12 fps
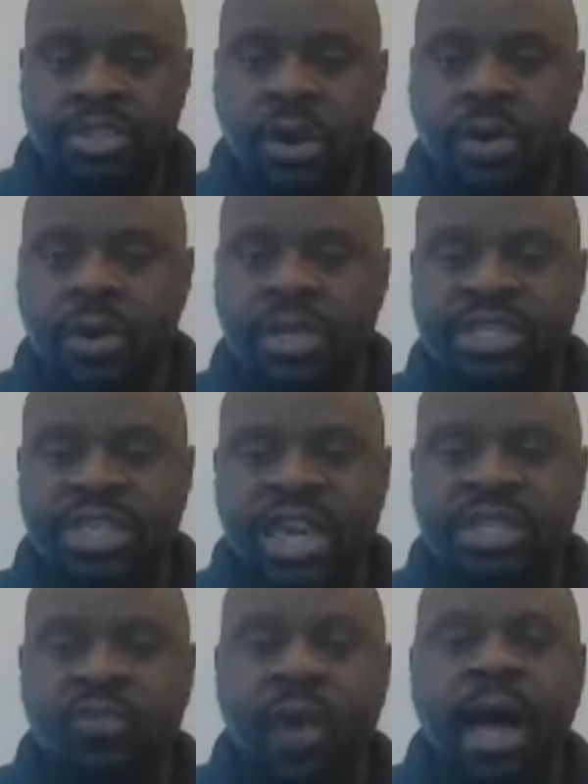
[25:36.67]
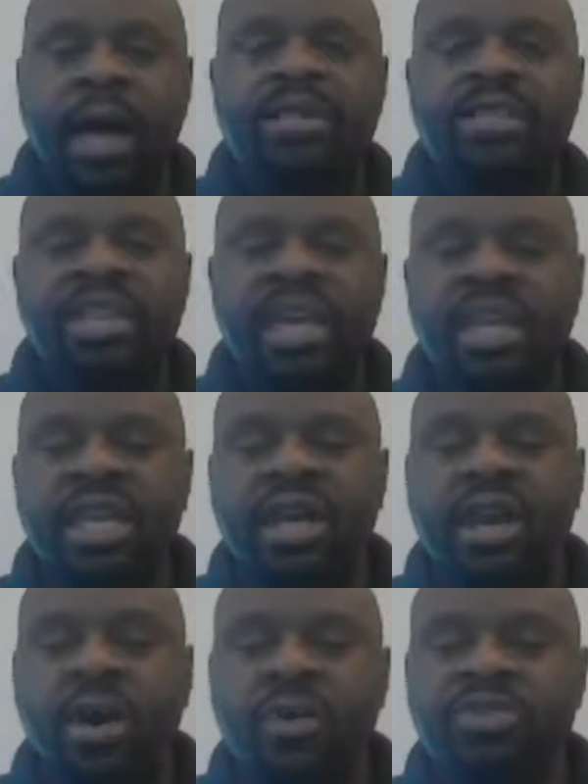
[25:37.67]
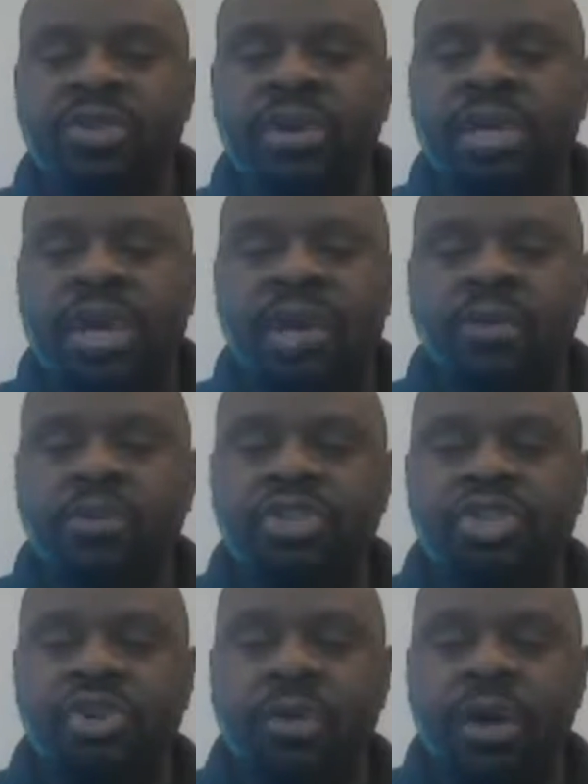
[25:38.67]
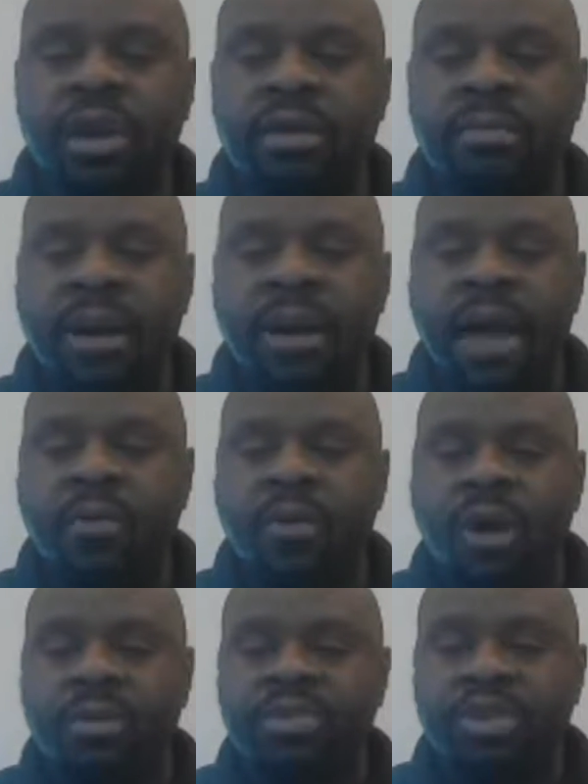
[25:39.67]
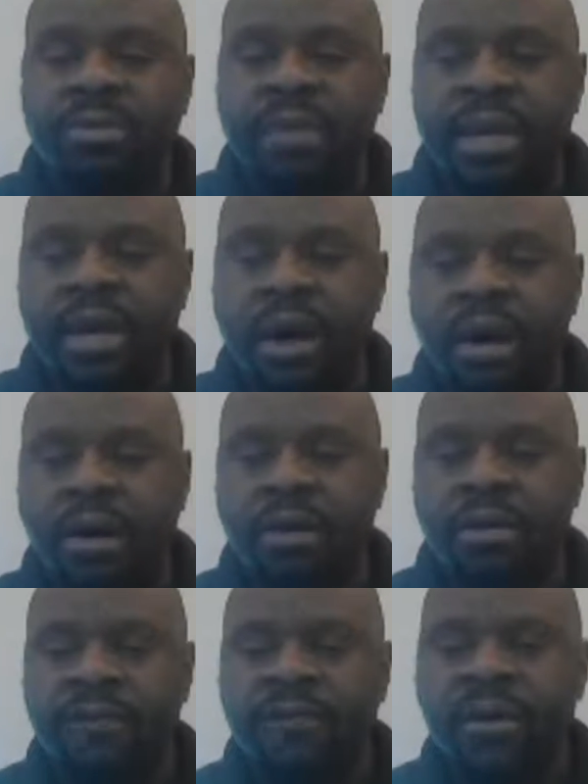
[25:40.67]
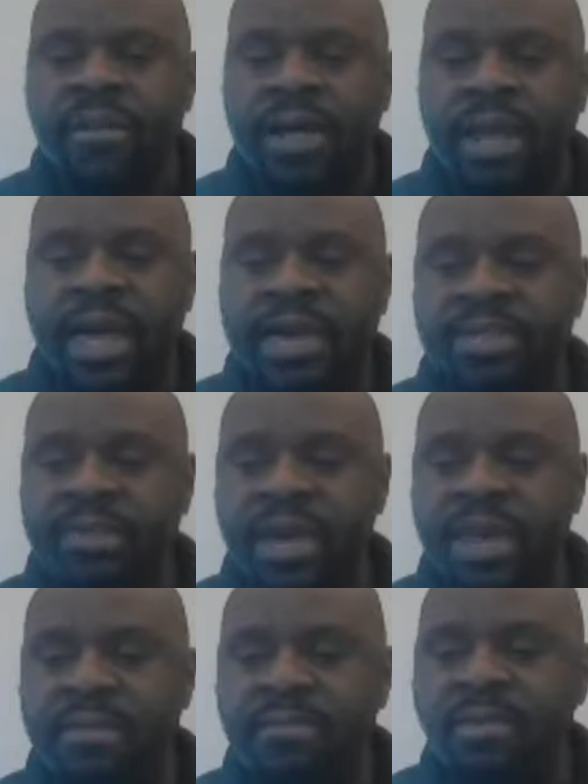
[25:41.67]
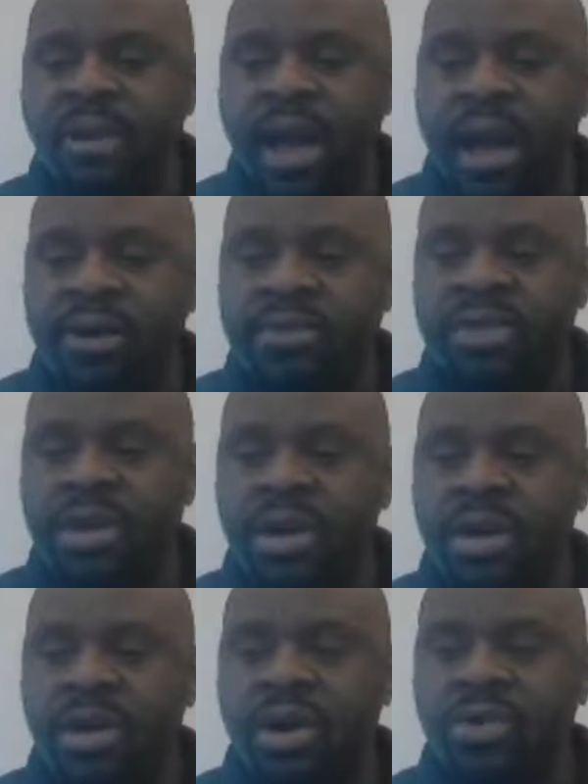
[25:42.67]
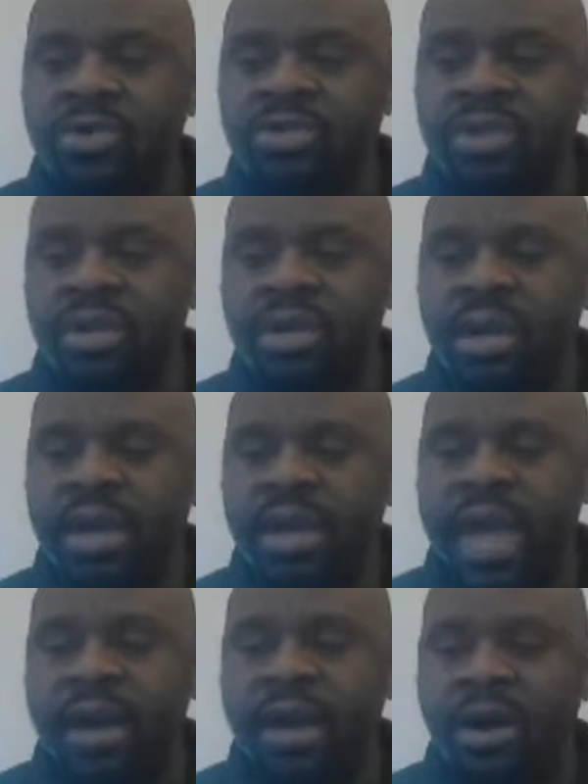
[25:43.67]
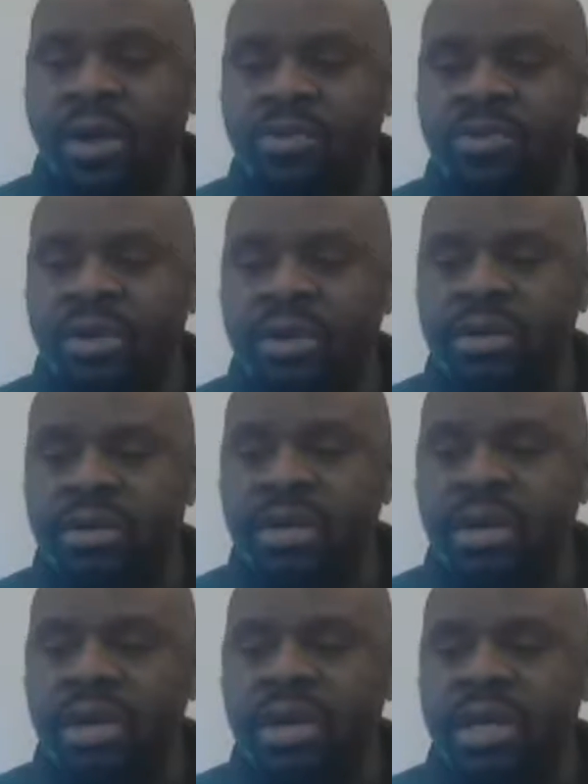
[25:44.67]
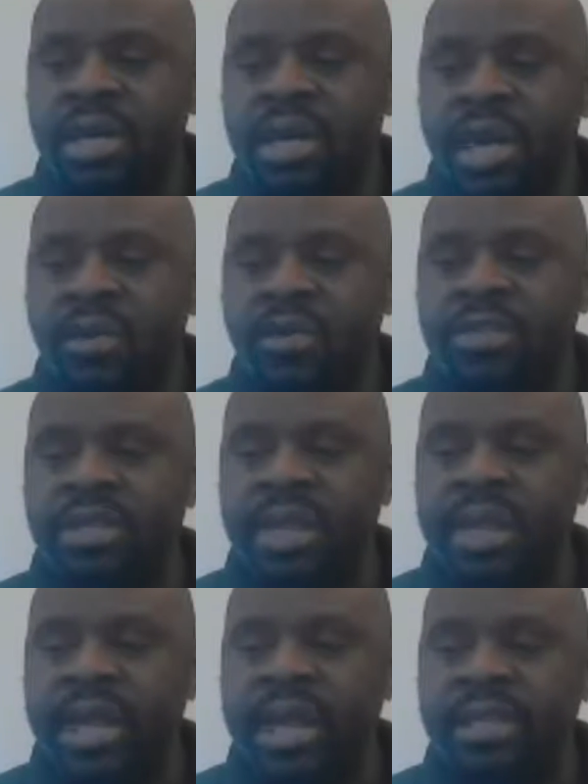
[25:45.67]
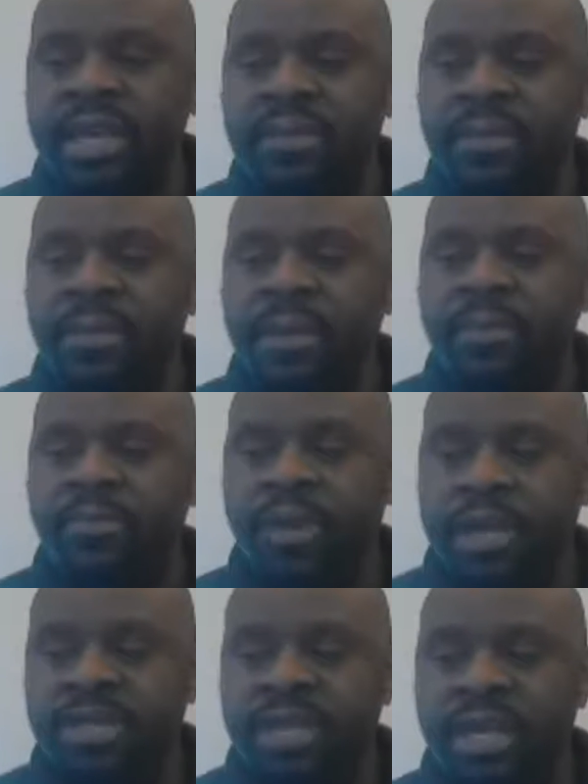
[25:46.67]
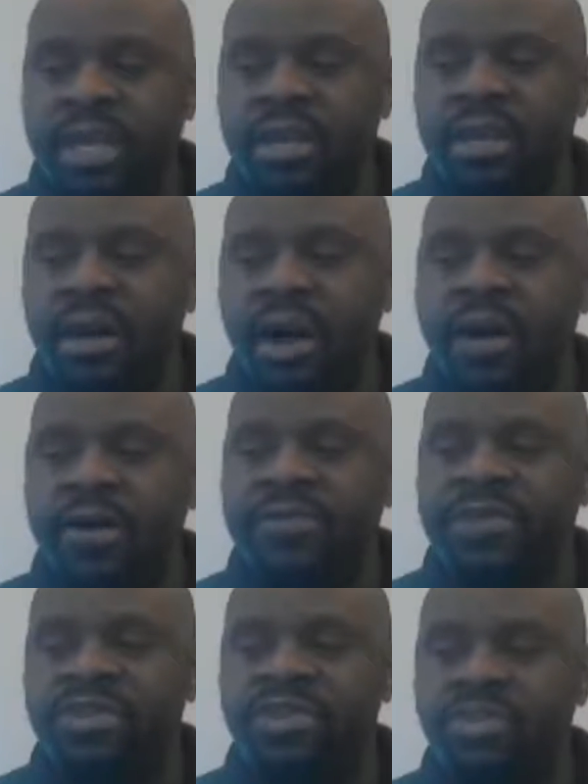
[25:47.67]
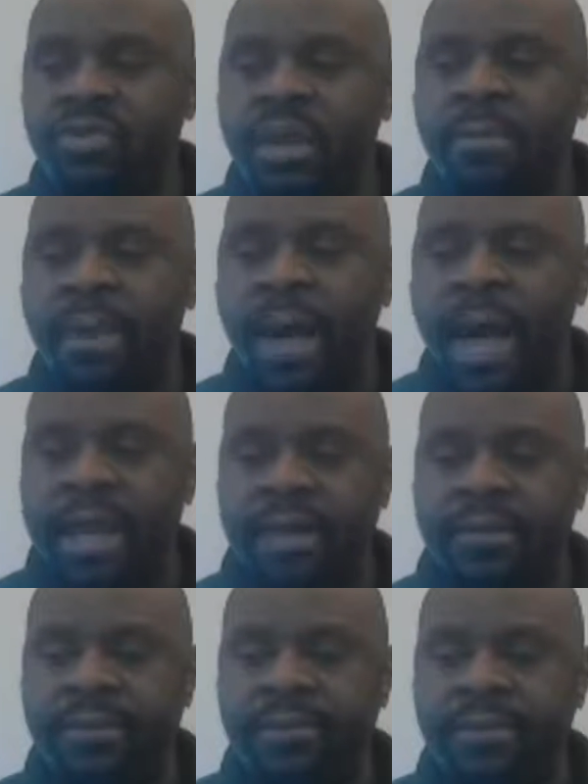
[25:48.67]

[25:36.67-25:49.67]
So it says, while attending Koser, King was joined by Walter McCall, former classmate at Morehouse. At Koser, King was elected president of the student body.